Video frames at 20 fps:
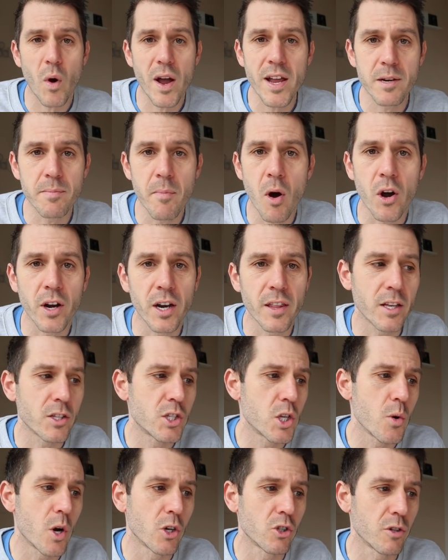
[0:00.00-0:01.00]
weighed mine and they're
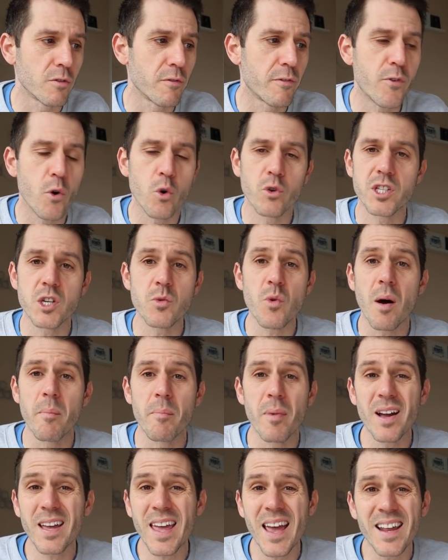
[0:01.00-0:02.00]
241,
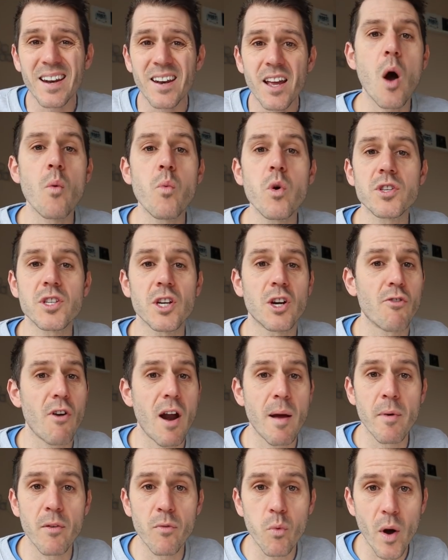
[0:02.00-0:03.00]
but again, what's a
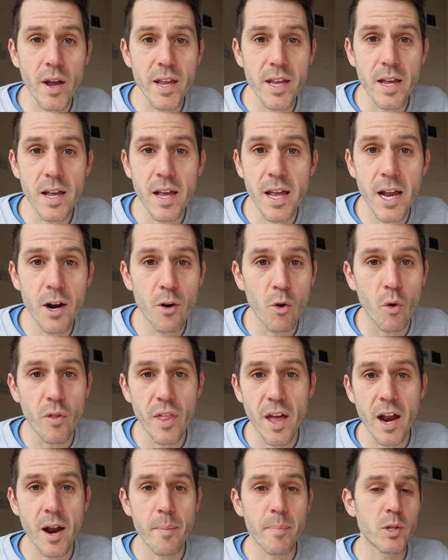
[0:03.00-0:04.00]
gram of weight here or
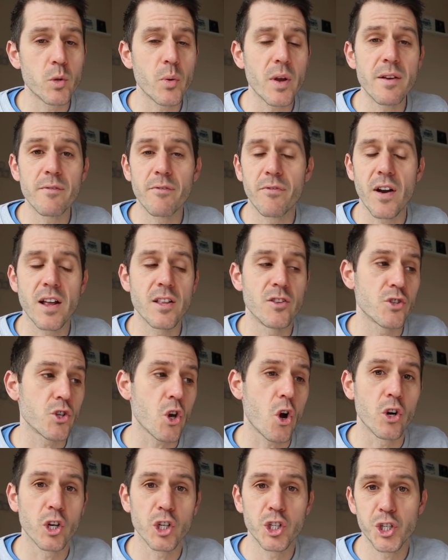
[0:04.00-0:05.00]
there between friends
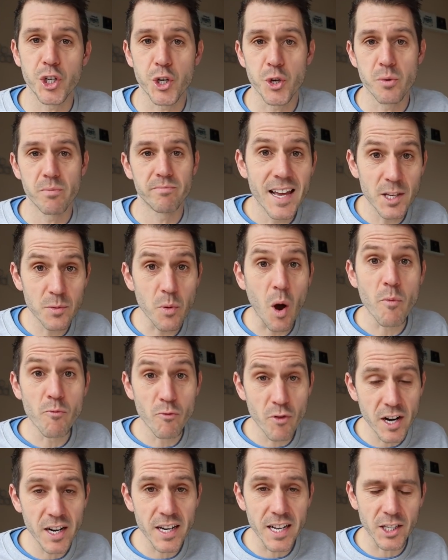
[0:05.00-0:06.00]
on a shoe? Here's what I'm
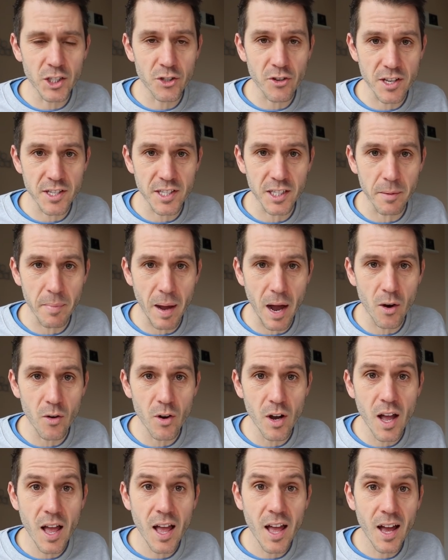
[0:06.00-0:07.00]
really interested about: